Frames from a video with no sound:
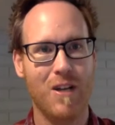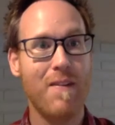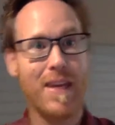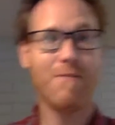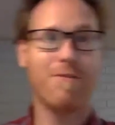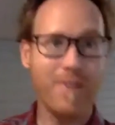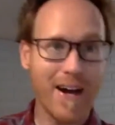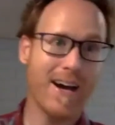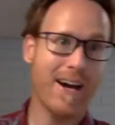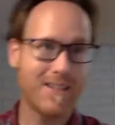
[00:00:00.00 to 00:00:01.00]
In
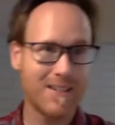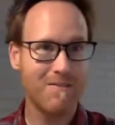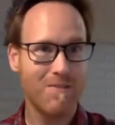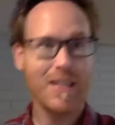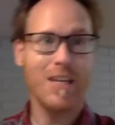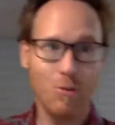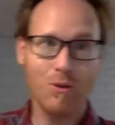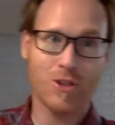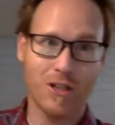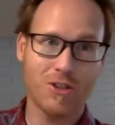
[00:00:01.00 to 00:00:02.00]
fact, he will
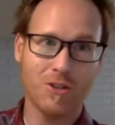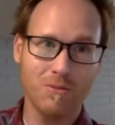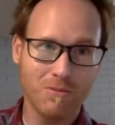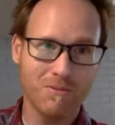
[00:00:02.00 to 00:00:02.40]
judge you.